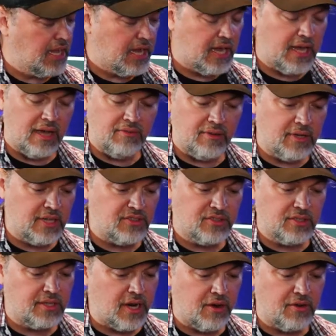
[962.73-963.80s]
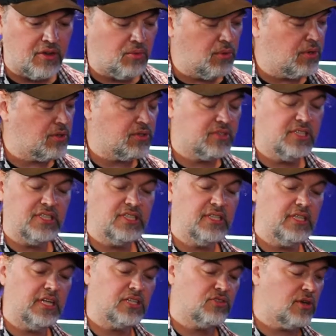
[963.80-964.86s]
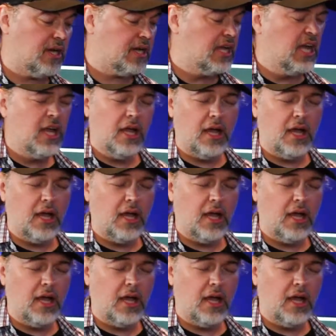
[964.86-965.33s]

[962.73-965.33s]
I have a nice D'Addario one or a TC Electronic.